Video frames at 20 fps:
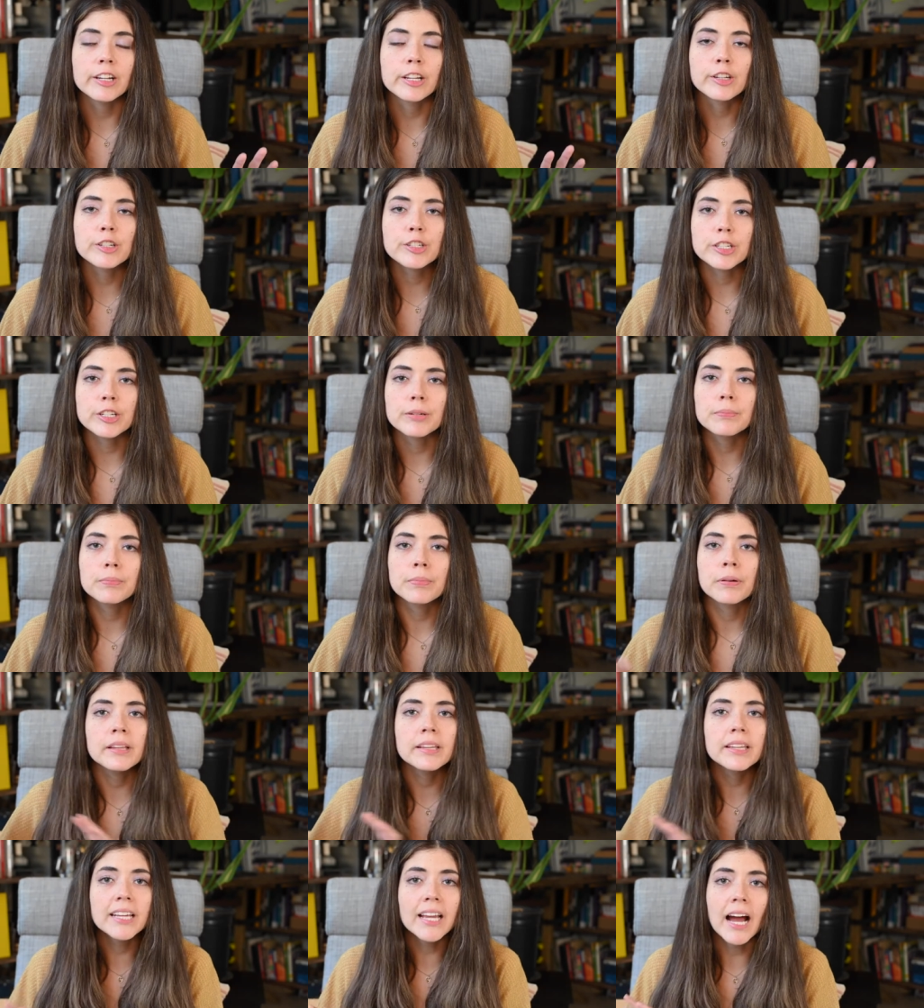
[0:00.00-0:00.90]
you should
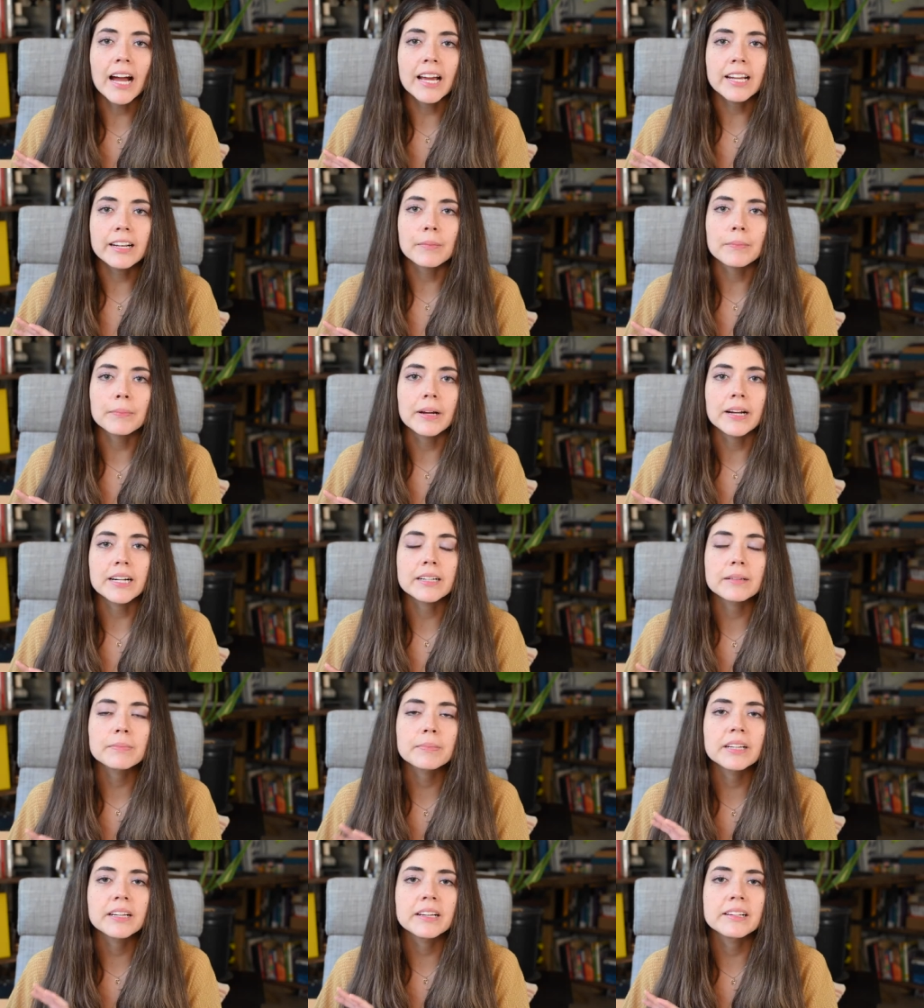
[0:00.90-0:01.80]
put the item
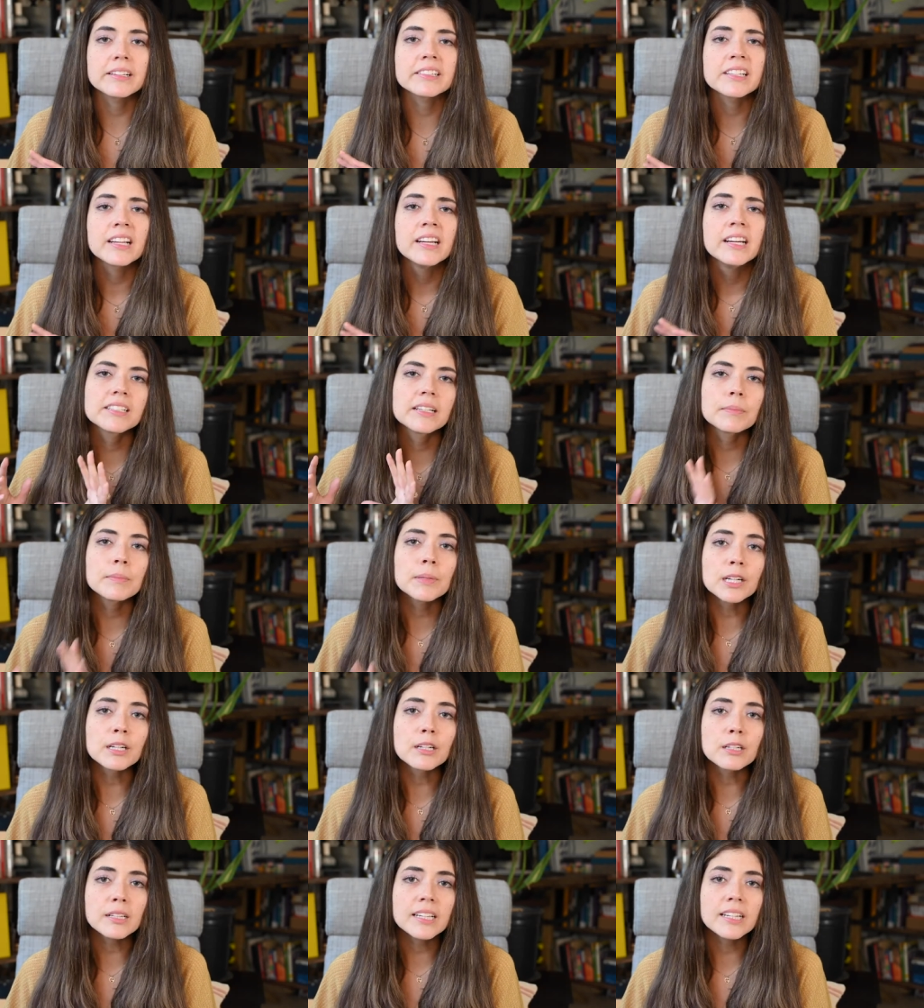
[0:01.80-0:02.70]
back, because
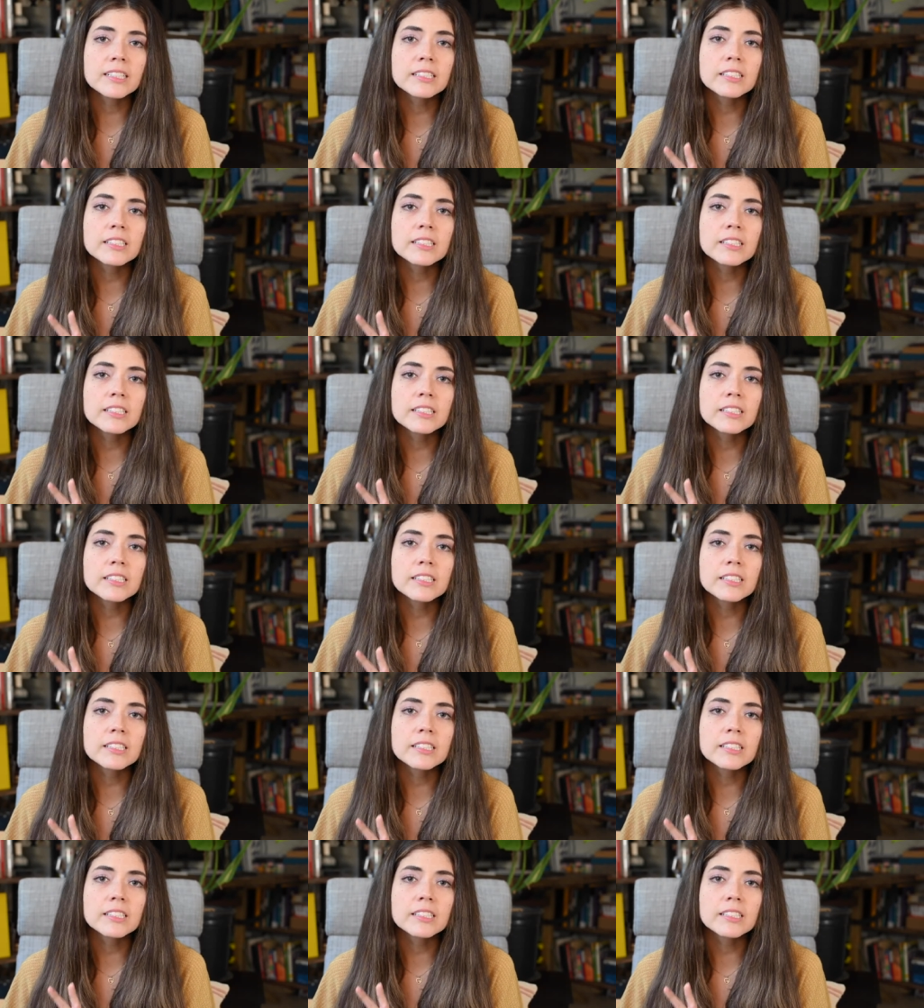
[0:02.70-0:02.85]
similarly